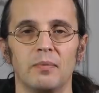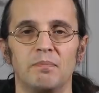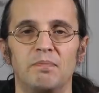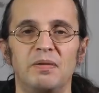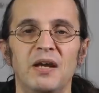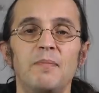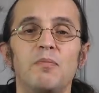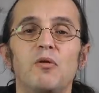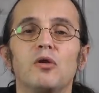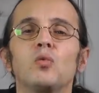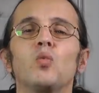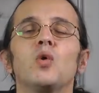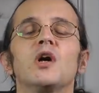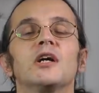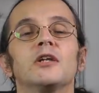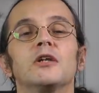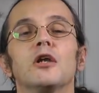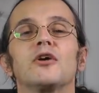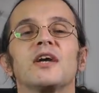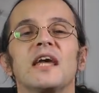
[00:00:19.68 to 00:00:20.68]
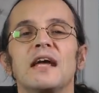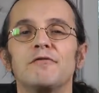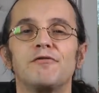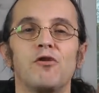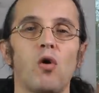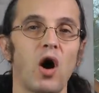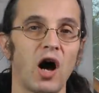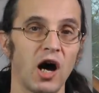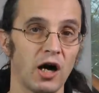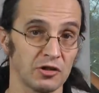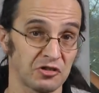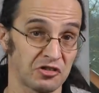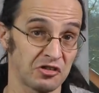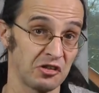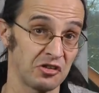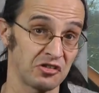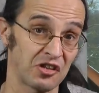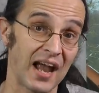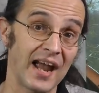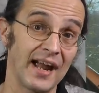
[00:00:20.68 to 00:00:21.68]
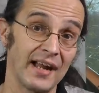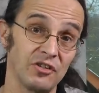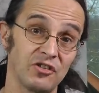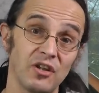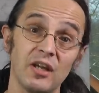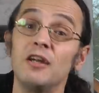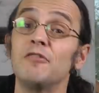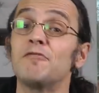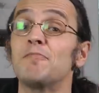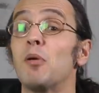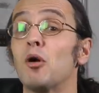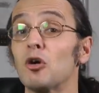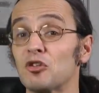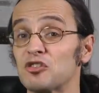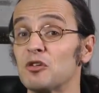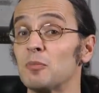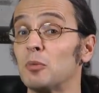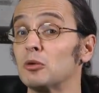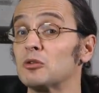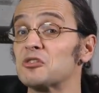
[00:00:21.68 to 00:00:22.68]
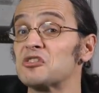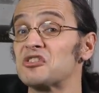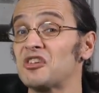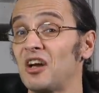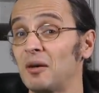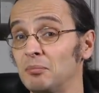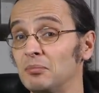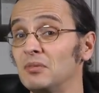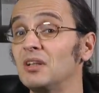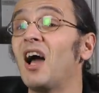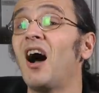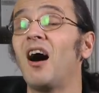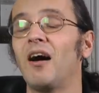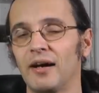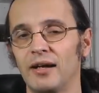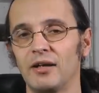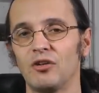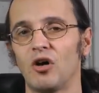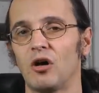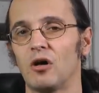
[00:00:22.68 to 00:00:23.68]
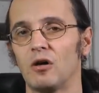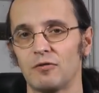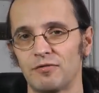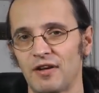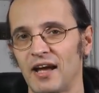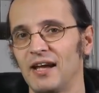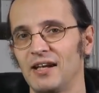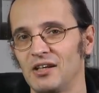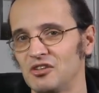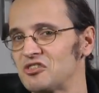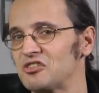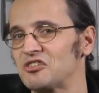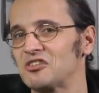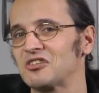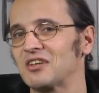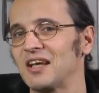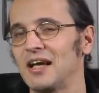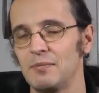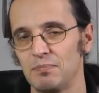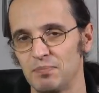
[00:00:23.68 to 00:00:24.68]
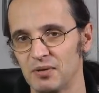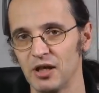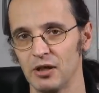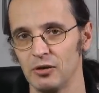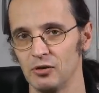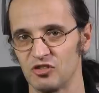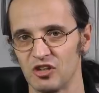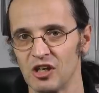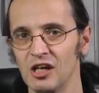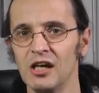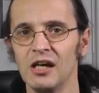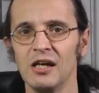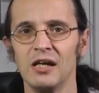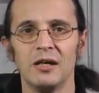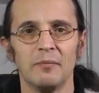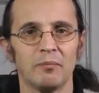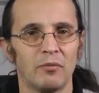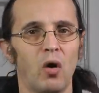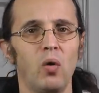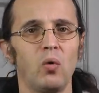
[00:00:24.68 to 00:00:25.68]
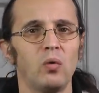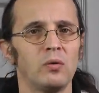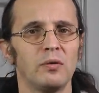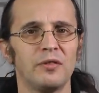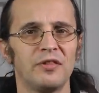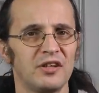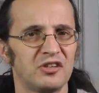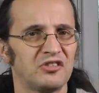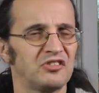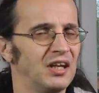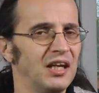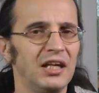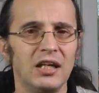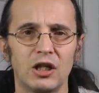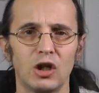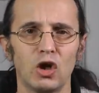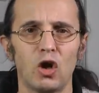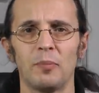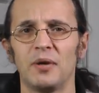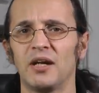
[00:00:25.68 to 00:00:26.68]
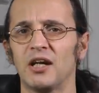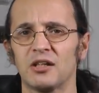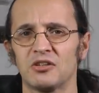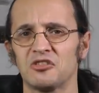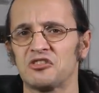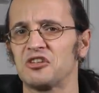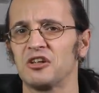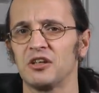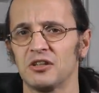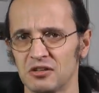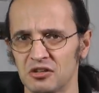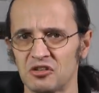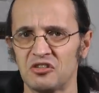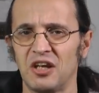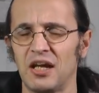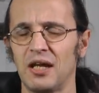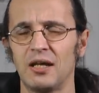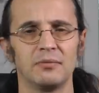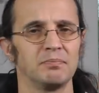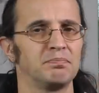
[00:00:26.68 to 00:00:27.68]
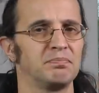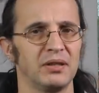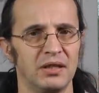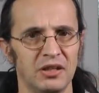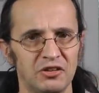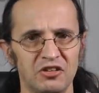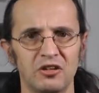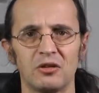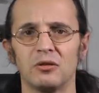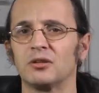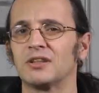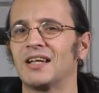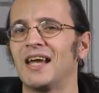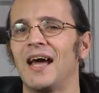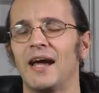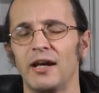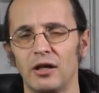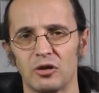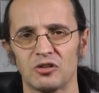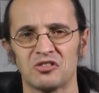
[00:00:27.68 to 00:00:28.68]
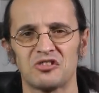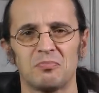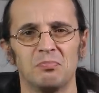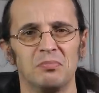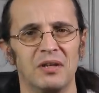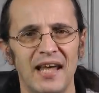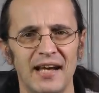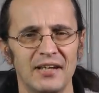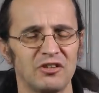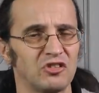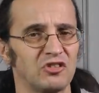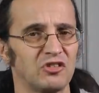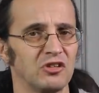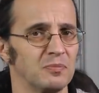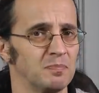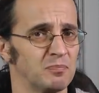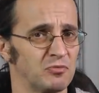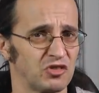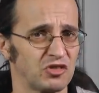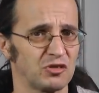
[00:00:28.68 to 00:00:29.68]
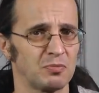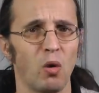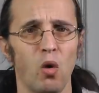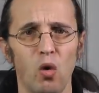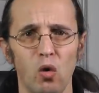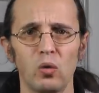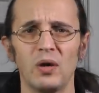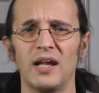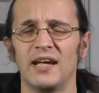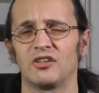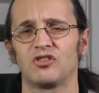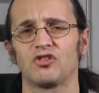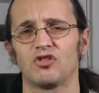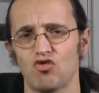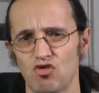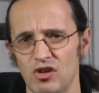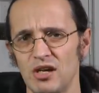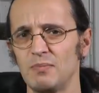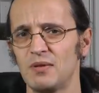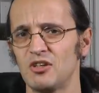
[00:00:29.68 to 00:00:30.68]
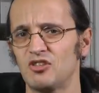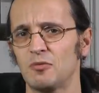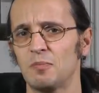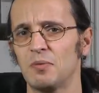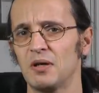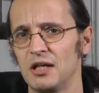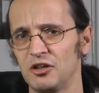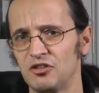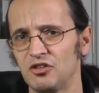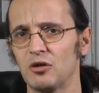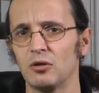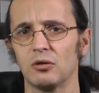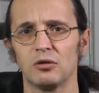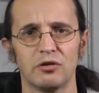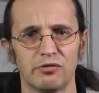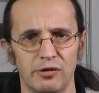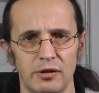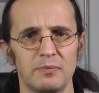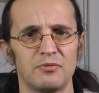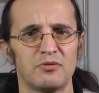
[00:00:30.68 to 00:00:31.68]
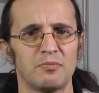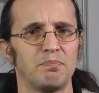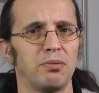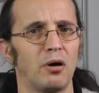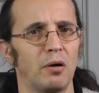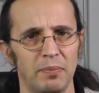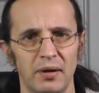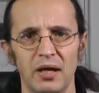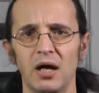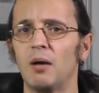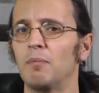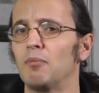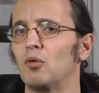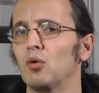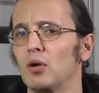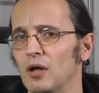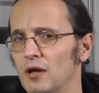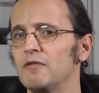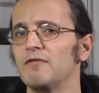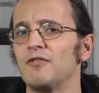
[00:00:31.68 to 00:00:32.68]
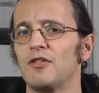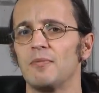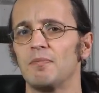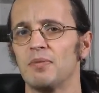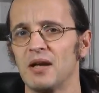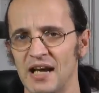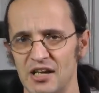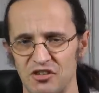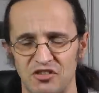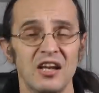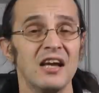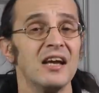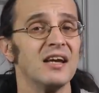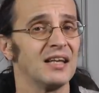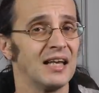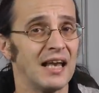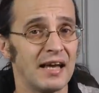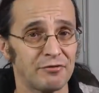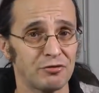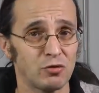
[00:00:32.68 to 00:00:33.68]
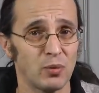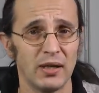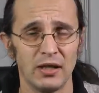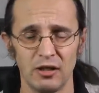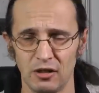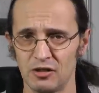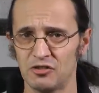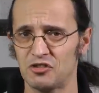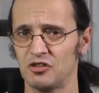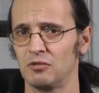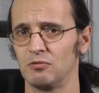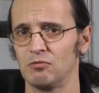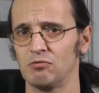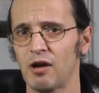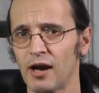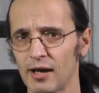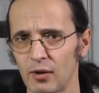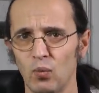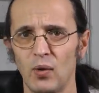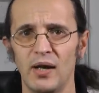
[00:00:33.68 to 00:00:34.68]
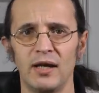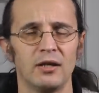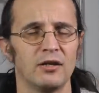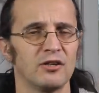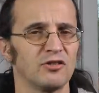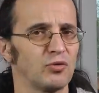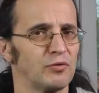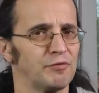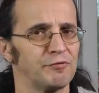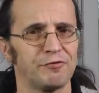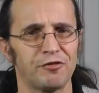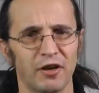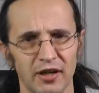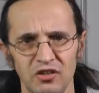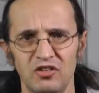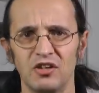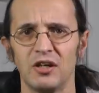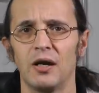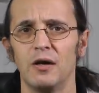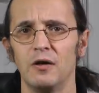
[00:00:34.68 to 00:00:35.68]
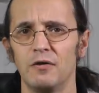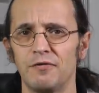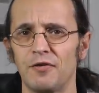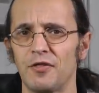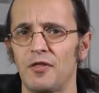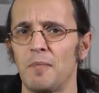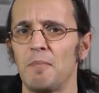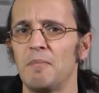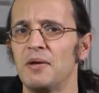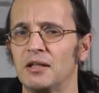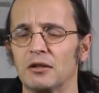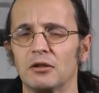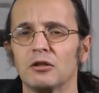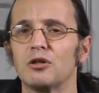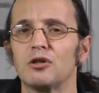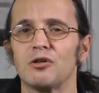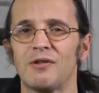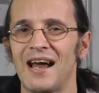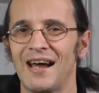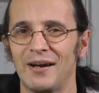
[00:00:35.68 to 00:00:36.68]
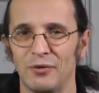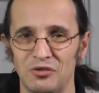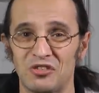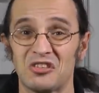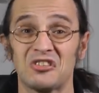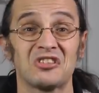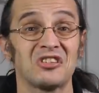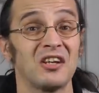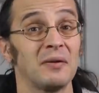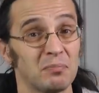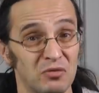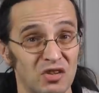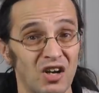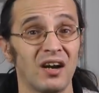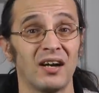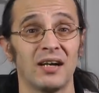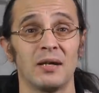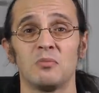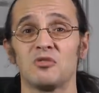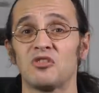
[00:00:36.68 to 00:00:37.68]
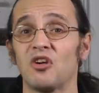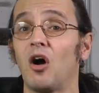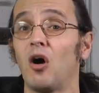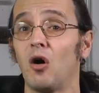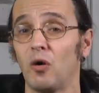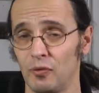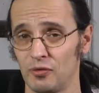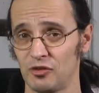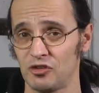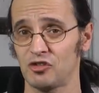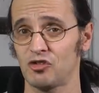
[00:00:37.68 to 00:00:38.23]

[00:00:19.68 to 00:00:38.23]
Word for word: People were looking for answers and, if possible, some kind of a scapegoat. All this economic uncertainty and political chaos led to small extremist political groups popping up all over the place. Left-wingers and right-wingers were fighting over the middle ground, sometimes on the